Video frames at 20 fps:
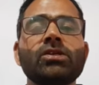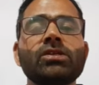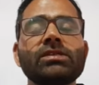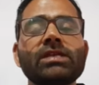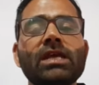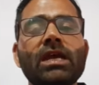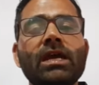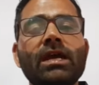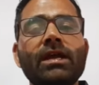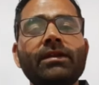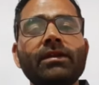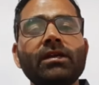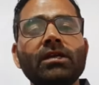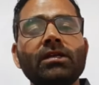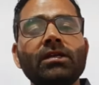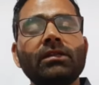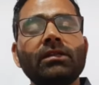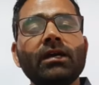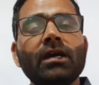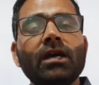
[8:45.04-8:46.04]
And
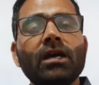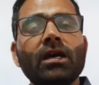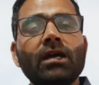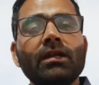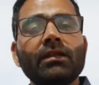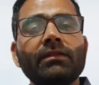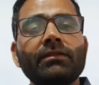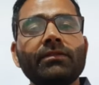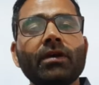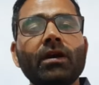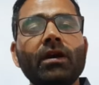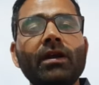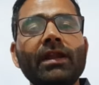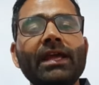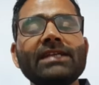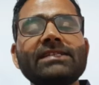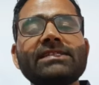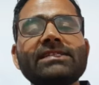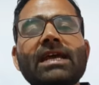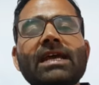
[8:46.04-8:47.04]
the third
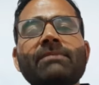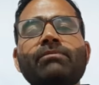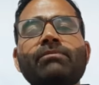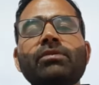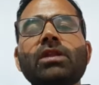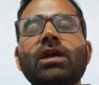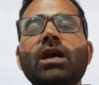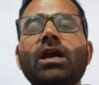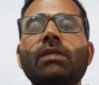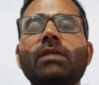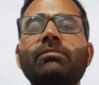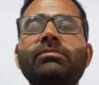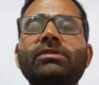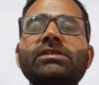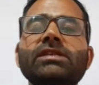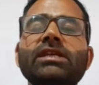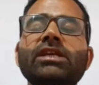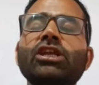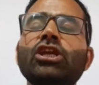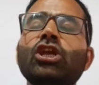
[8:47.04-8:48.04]
example of
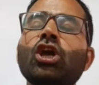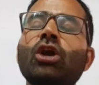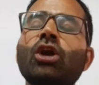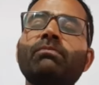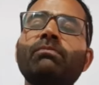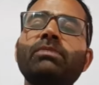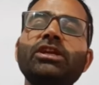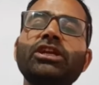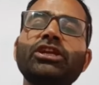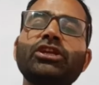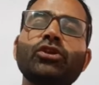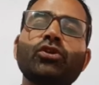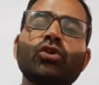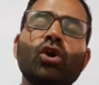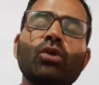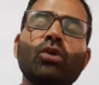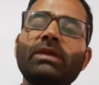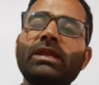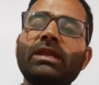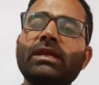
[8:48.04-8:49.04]
this incomplete
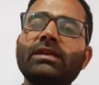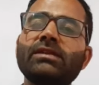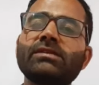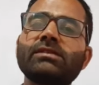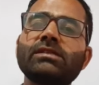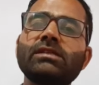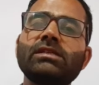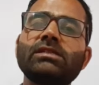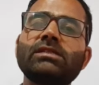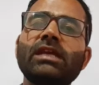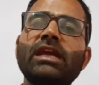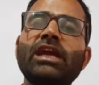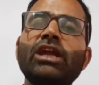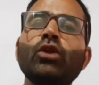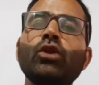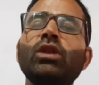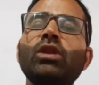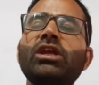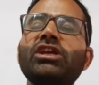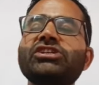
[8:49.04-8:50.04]
dominance is the
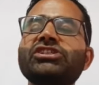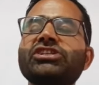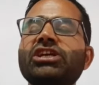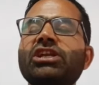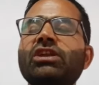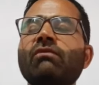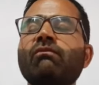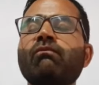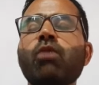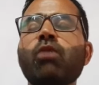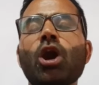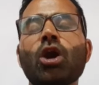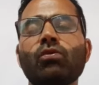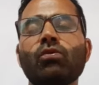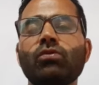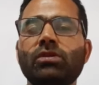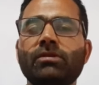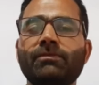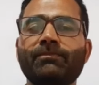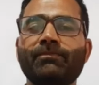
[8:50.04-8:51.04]
Indolation
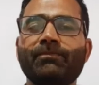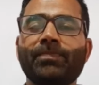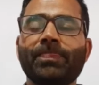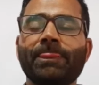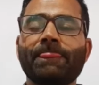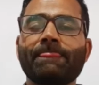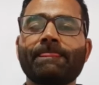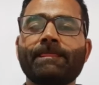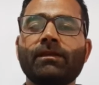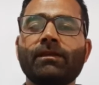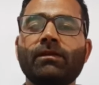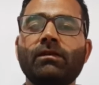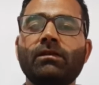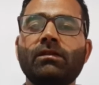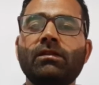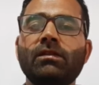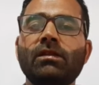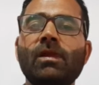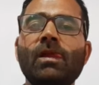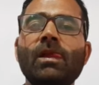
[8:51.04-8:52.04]
Power.
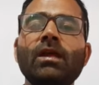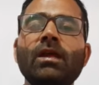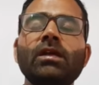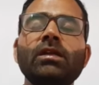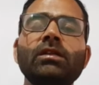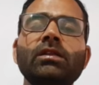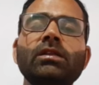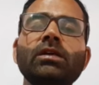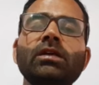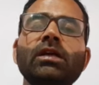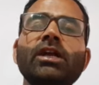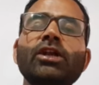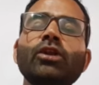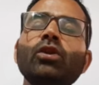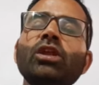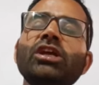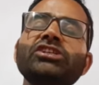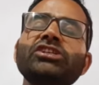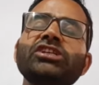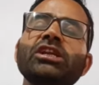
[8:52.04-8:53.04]
The
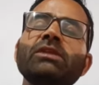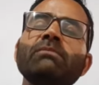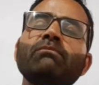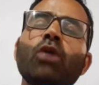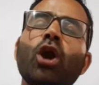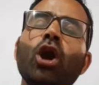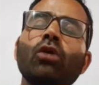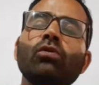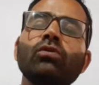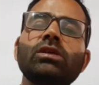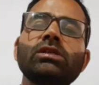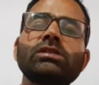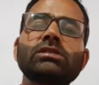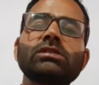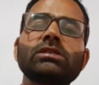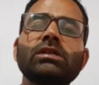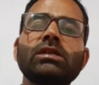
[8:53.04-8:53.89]
Indolation Powers